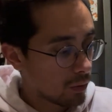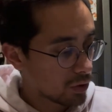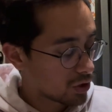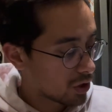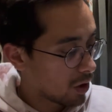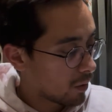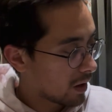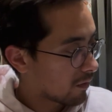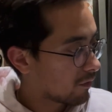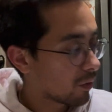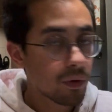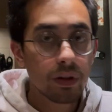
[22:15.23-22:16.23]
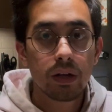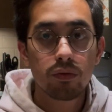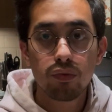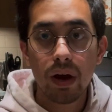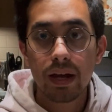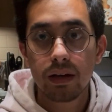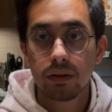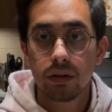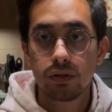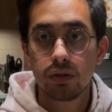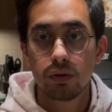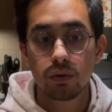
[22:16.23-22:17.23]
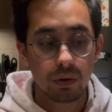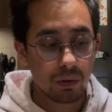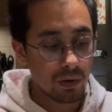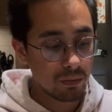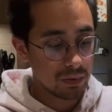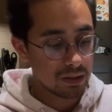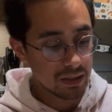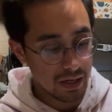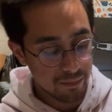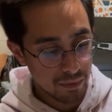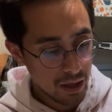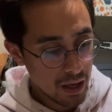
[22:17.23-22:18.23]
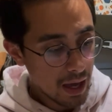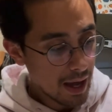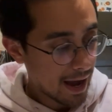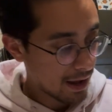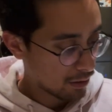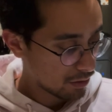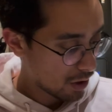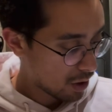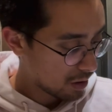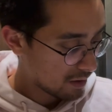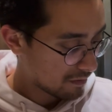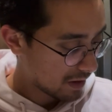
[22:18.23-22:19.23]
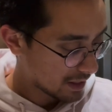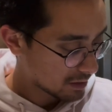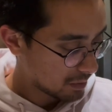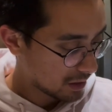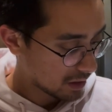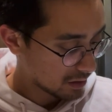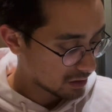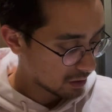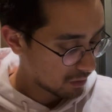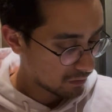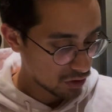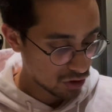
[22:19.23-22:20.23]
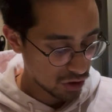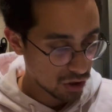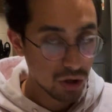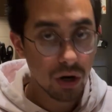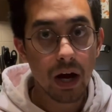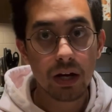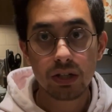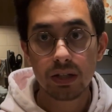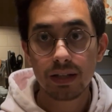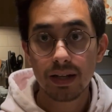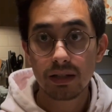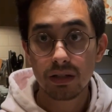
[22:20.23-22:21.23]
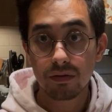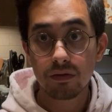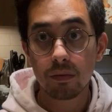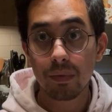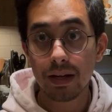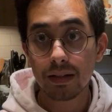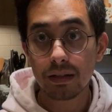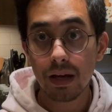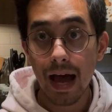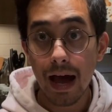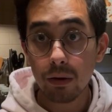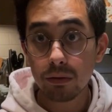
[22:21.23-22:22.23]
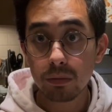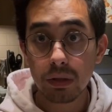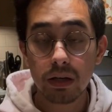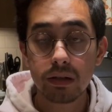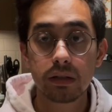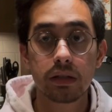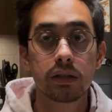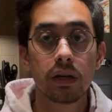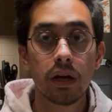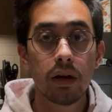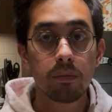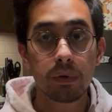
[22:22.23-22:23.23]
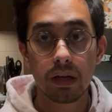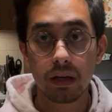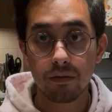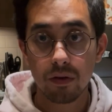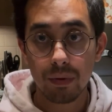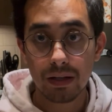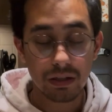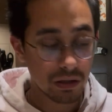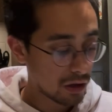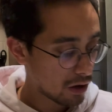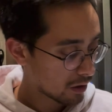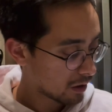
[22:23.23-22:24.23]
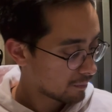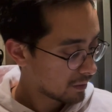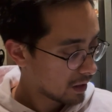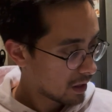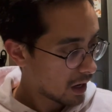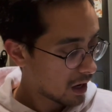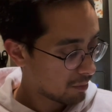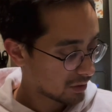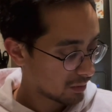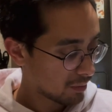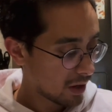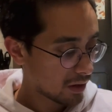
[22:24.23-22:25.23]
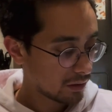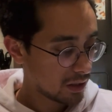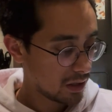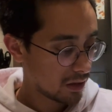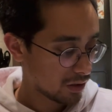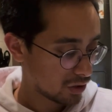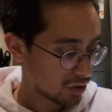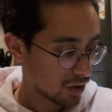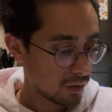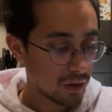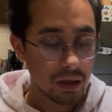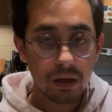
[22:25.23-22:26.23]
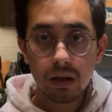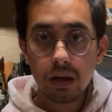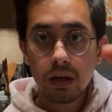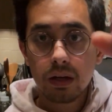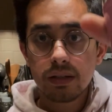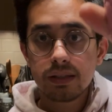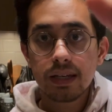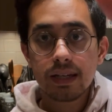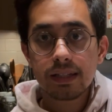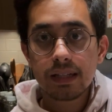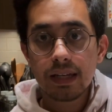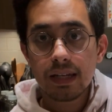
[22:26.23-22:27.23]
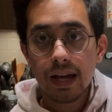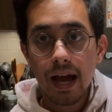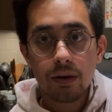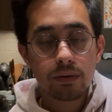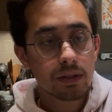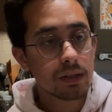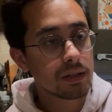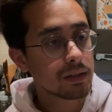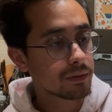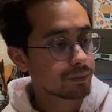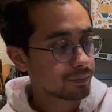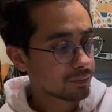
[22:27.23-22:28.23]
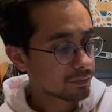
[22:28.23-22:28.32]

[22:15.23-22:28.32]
was showing for the regular 221 BC. I don't know if that's because some of the sugar actually tends to ferment out because it's being fermented longer. But the bottle here is showing 16 ounces